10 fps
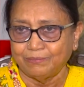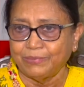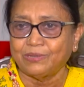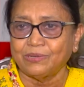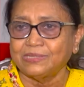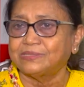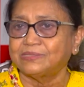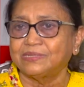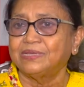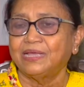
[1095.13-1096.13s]
Because
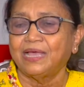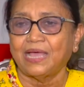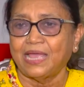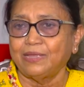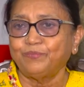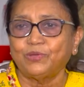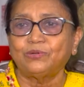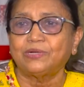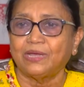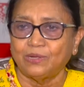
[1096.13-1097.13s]
I am
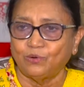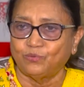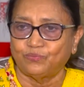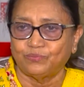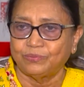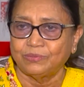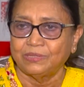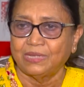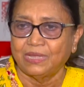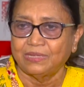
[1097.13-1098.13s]
not aloof.
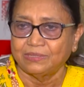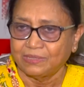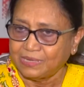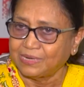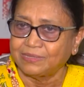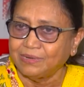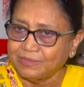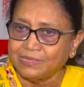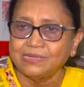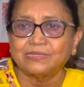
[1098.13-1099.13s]

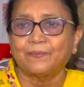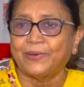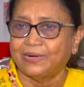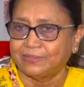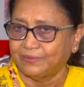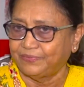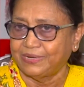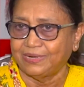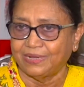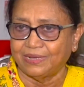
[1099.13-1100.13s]
Karnataka is a part of
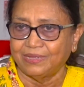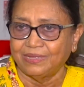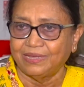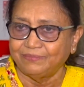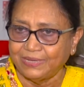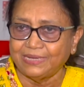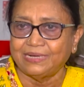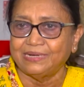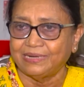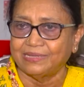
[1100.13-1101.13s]
India. We are
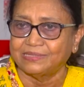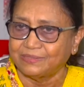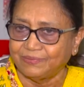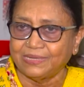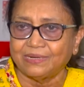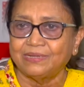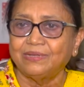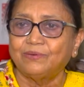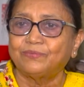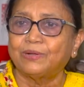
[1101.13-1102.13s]
Indians. We are
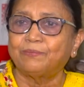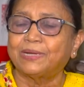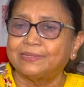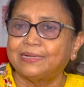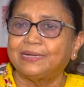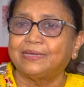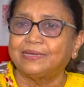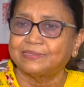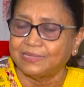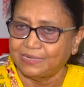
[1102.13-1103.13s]
from
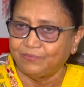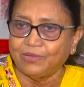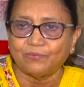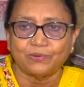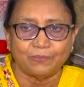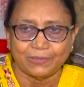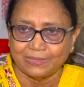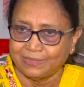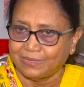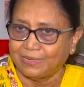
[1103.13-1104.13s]
Kannadigas and we are from
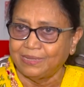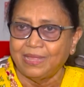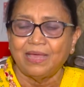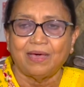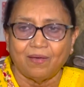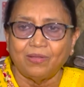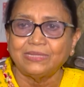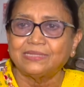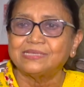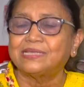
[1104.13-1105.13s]
Kannada.
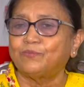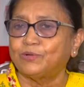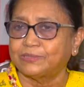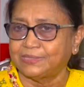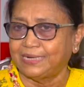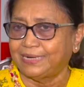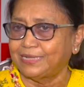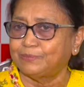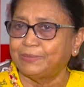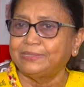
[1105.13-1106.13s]
All this emotional
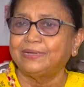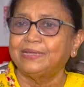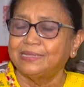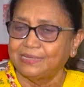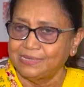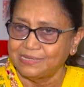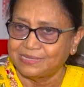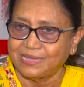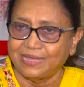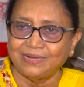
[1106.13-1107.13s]
attachment is
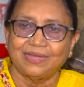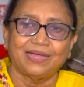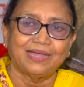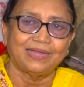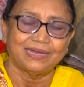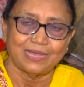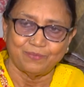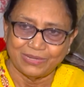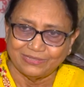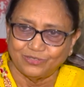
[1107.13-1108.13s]
there, and I
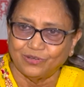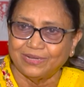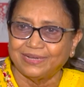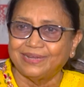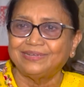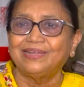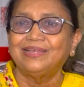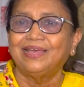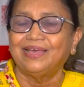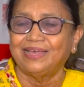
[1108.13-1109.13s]
am enjoying it
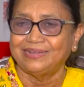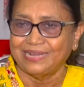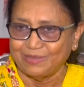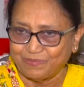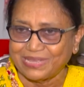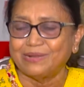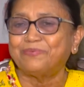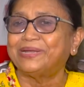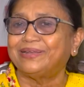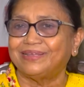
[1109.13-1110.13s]
and I am
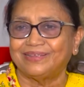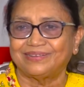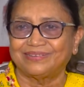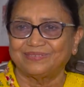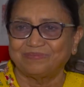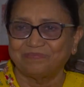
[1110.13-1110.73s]
celebrating it.